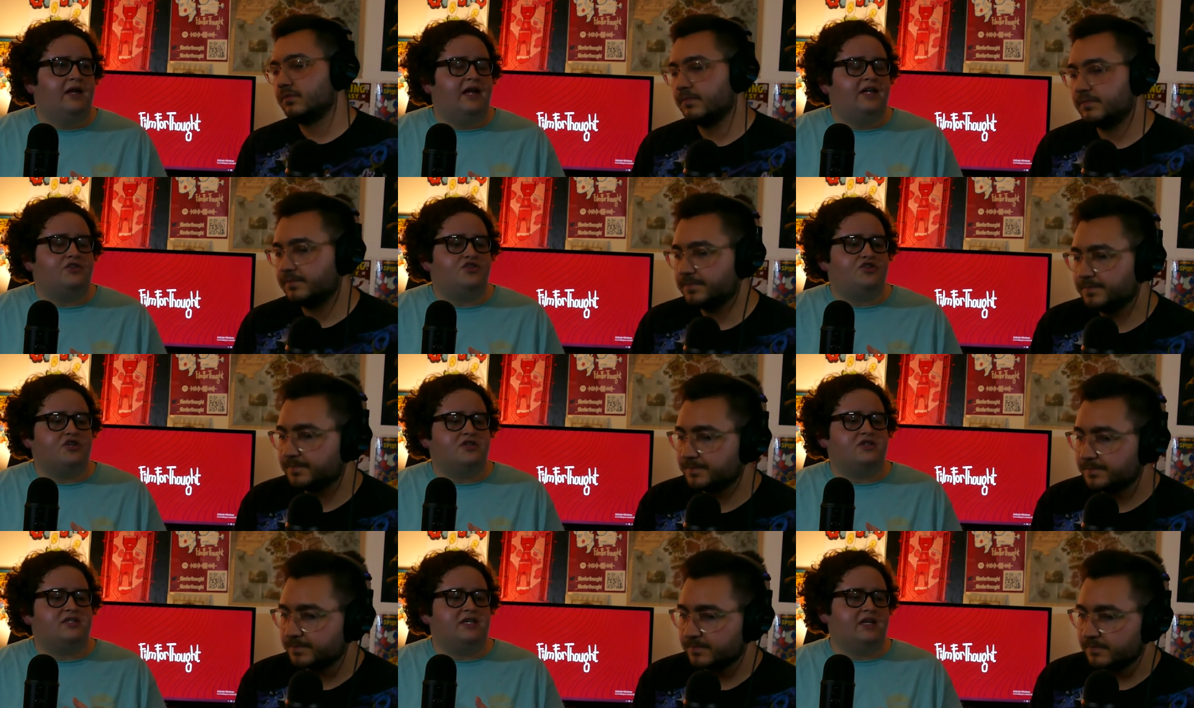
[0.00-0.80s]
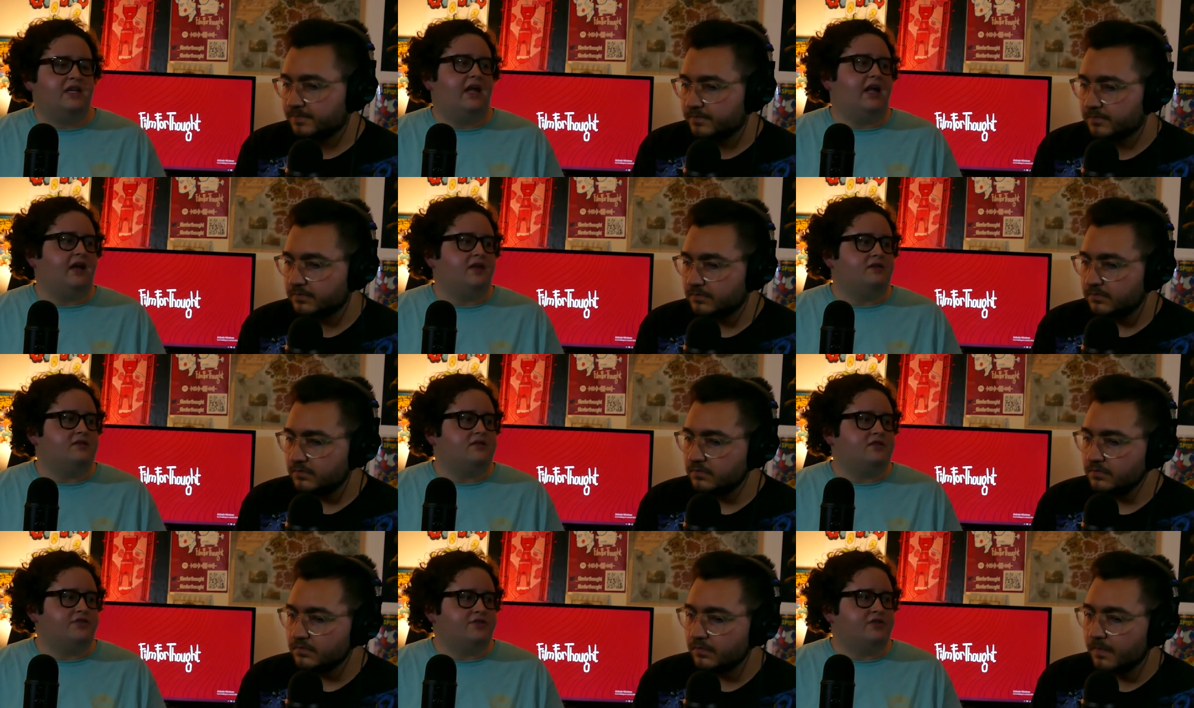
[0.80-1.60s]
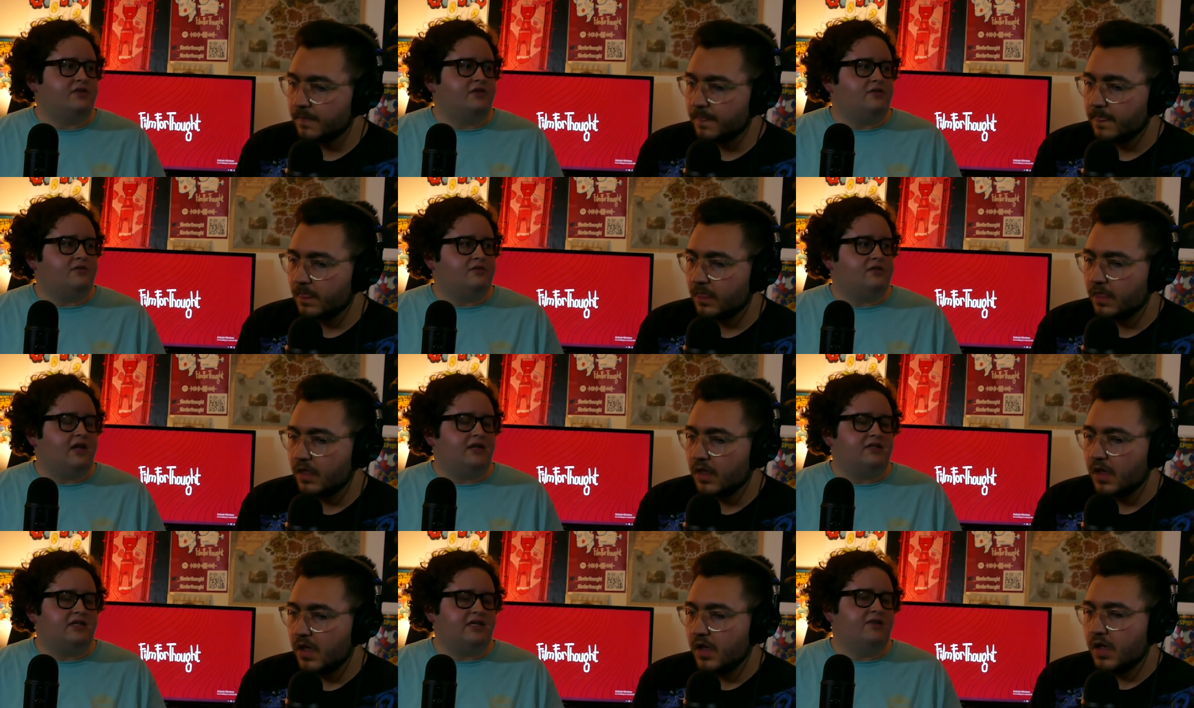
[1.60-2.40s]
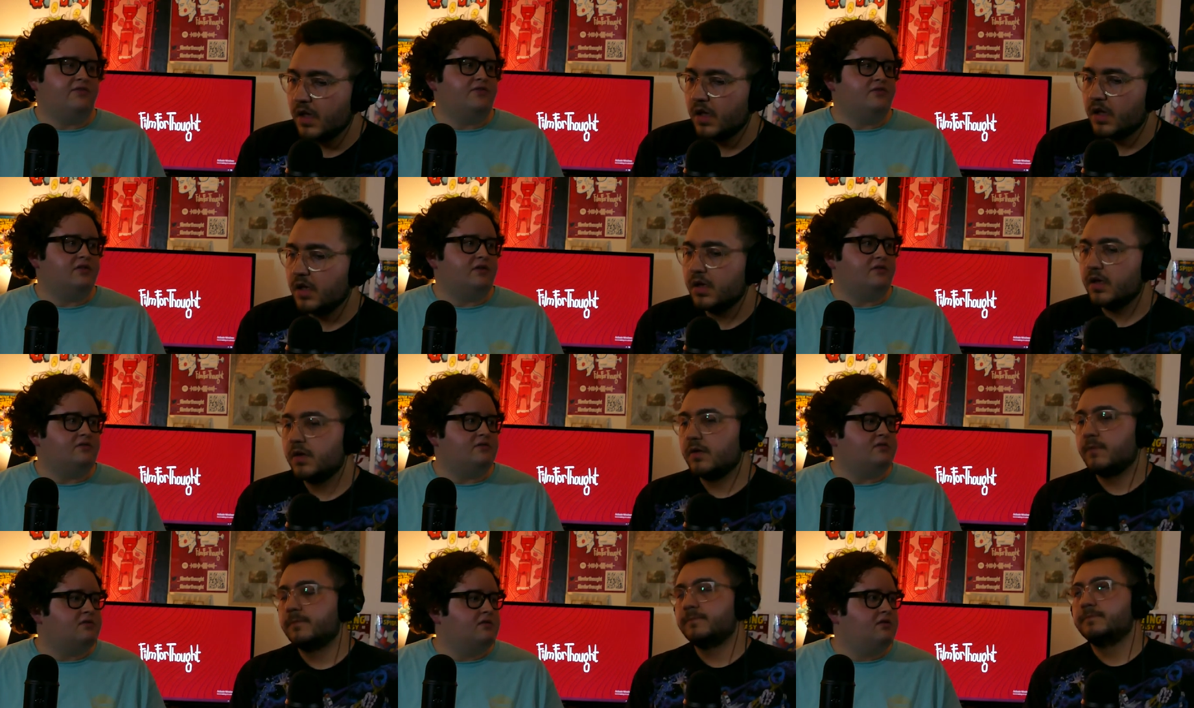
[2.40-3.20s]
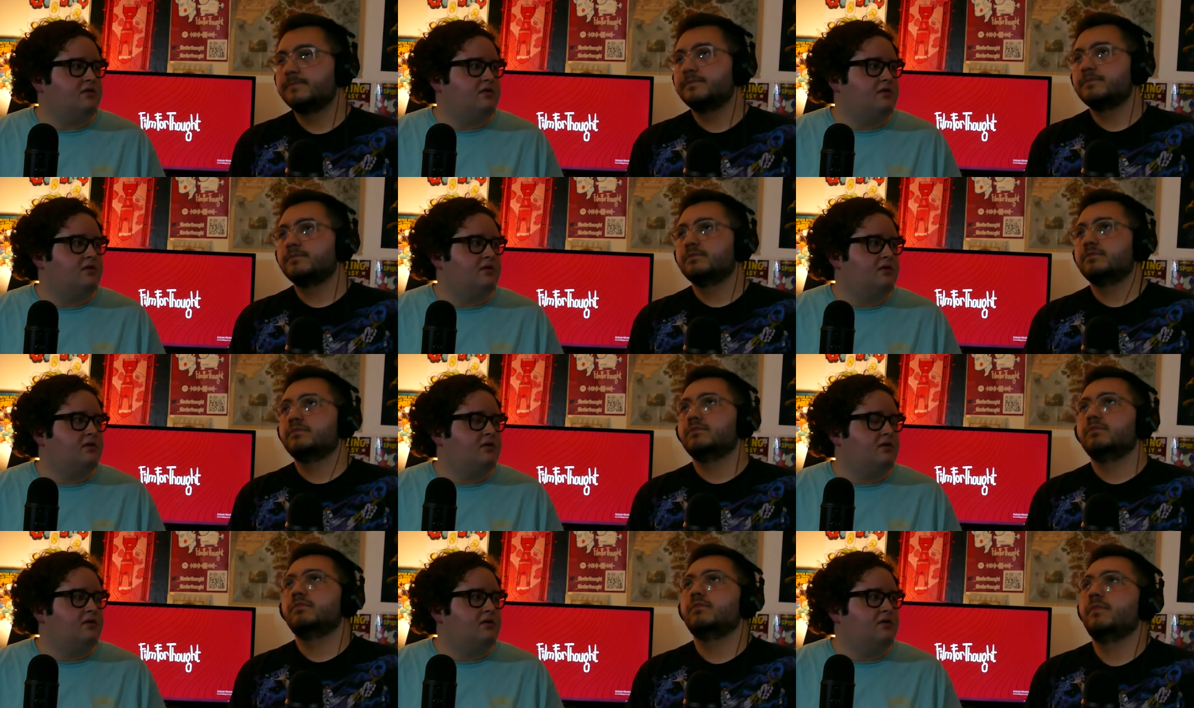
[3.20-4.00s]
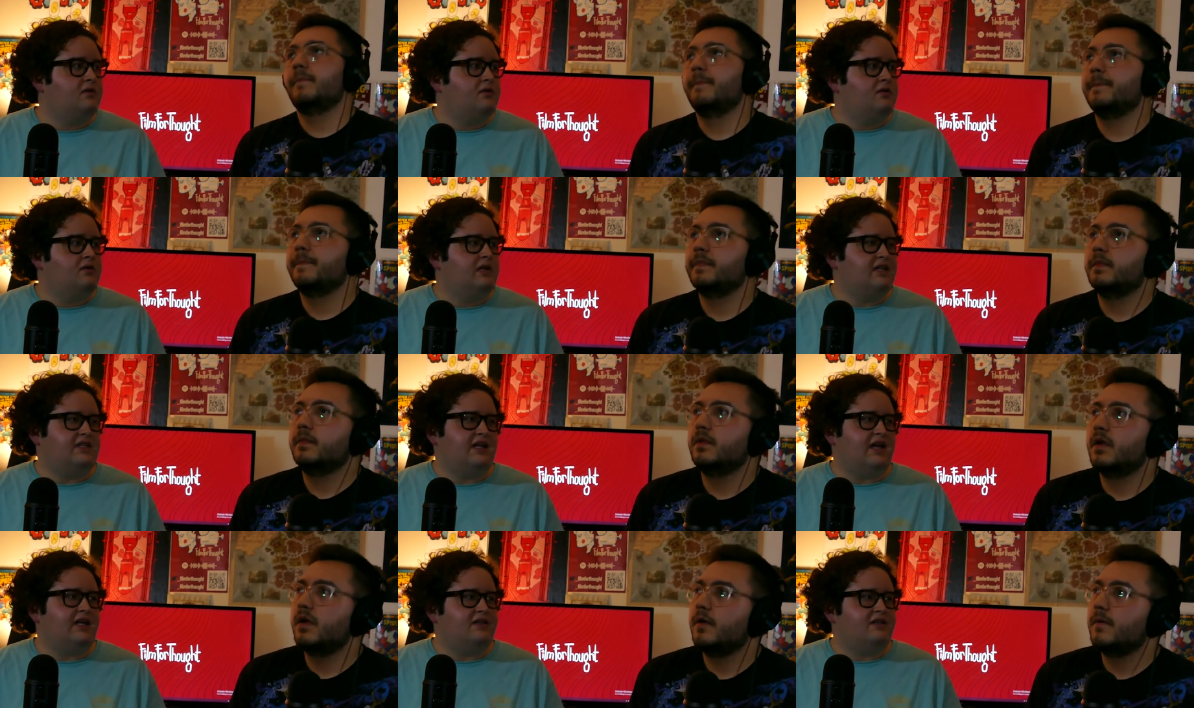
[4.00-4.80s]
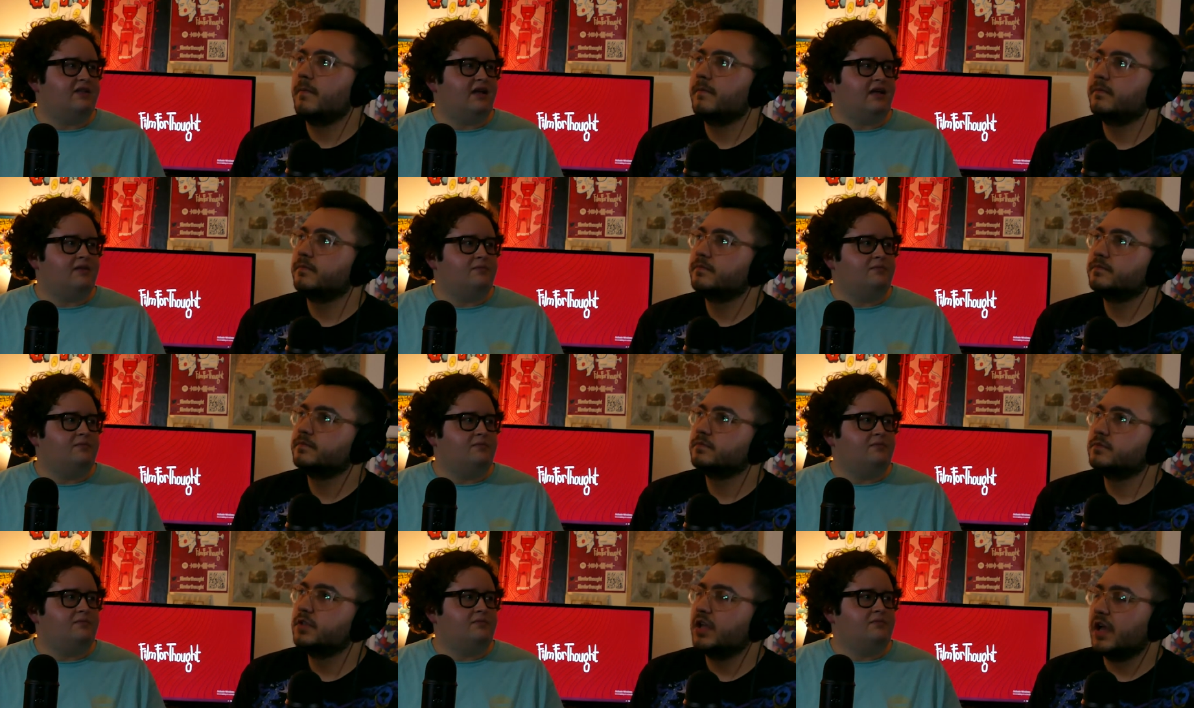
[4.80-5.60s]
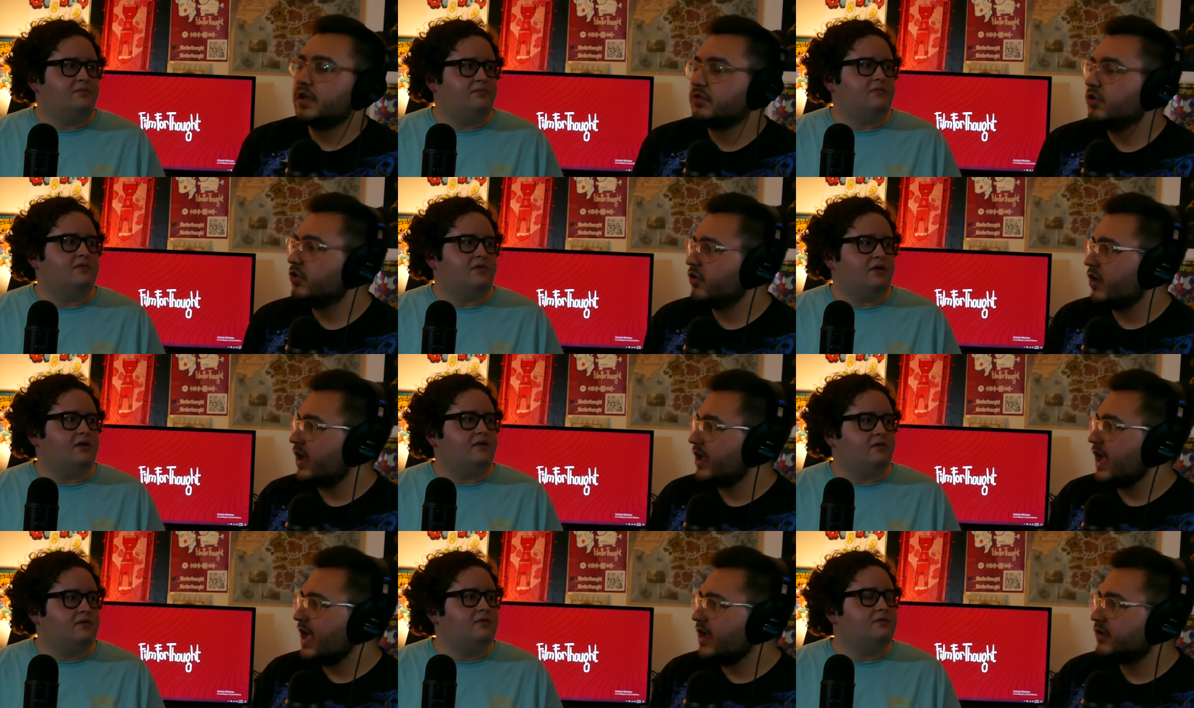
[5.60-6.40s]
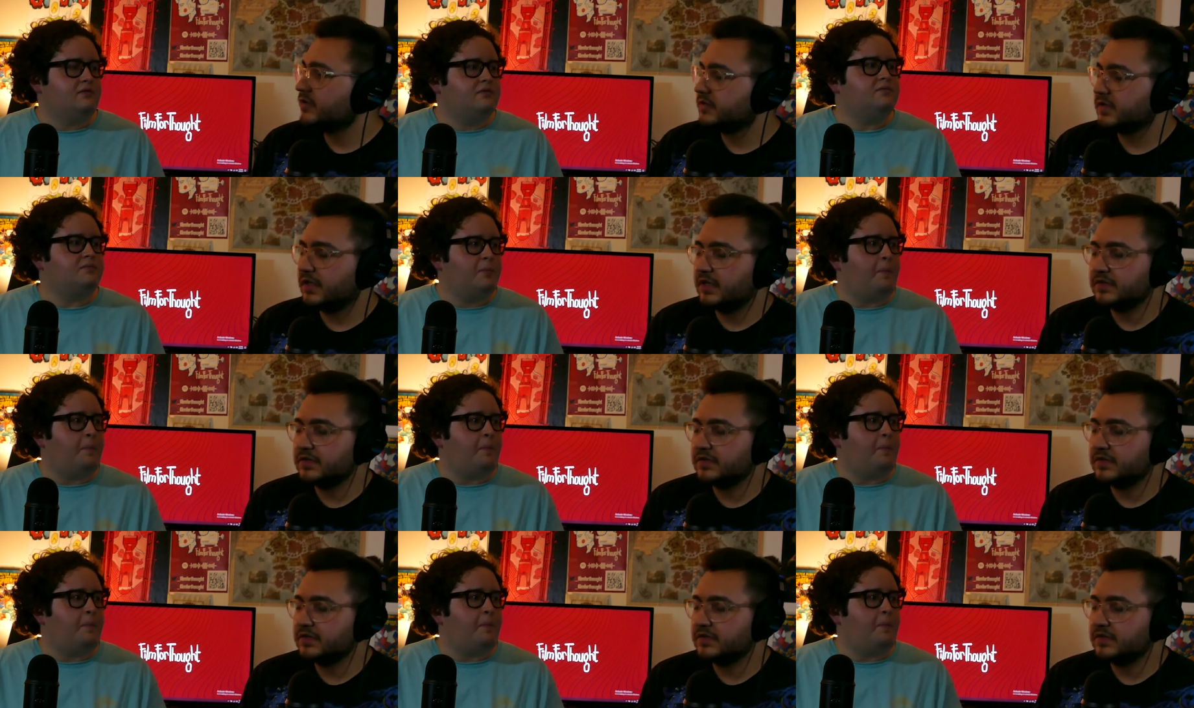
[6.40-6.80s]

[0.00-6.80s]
Speaker 1: it's just to enhance your skills, not to give you skills? Did I, did I?
Speaker 2: Yeah, no, no, I, I understand